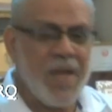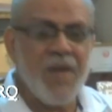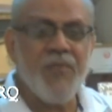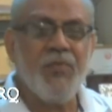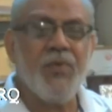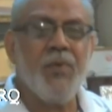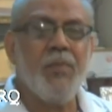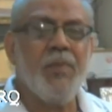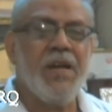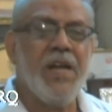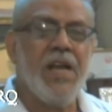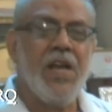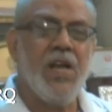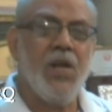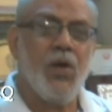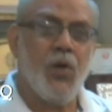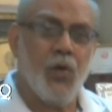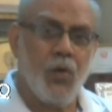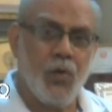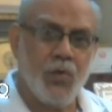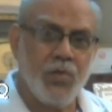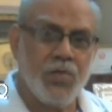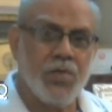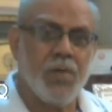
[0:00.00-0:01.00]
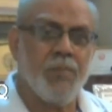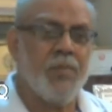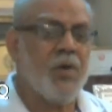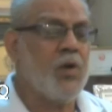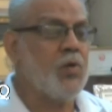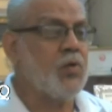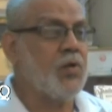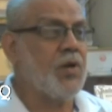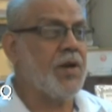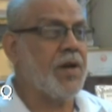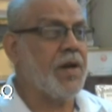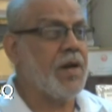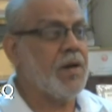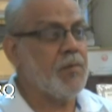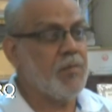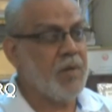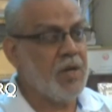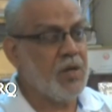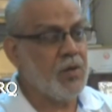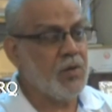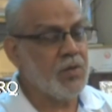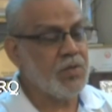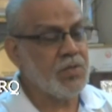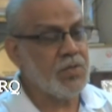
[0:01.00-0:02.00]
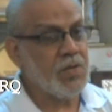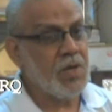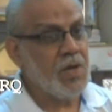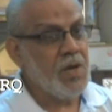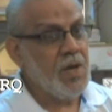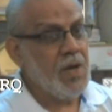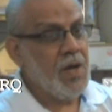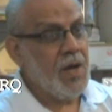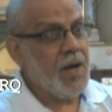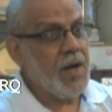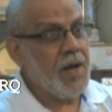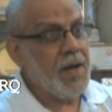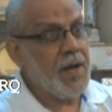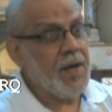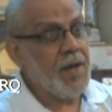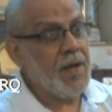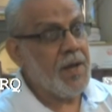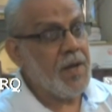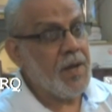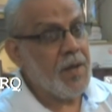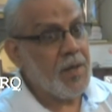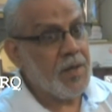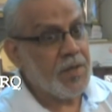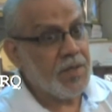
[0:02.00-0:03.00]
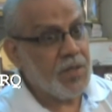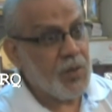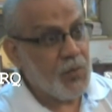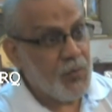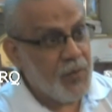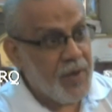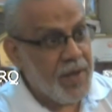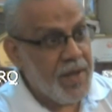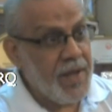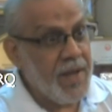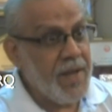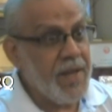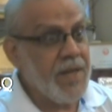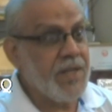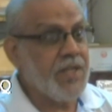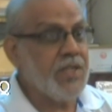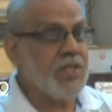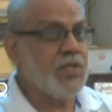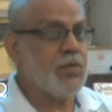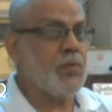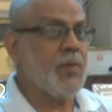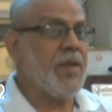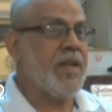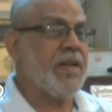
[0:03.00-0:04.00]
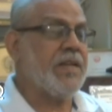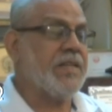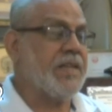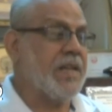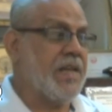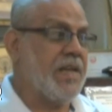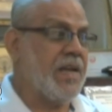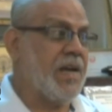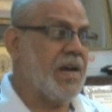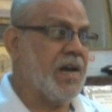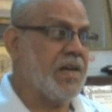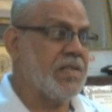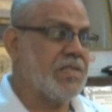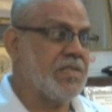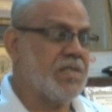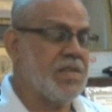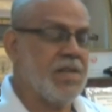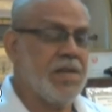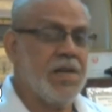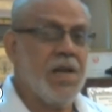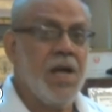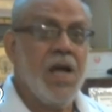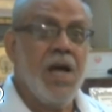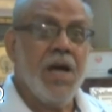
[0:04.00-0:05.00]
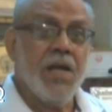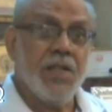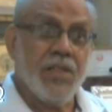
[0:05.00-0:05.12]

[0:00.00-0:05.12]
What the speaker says: Everybody knows about cricket because the way it is being telecasted,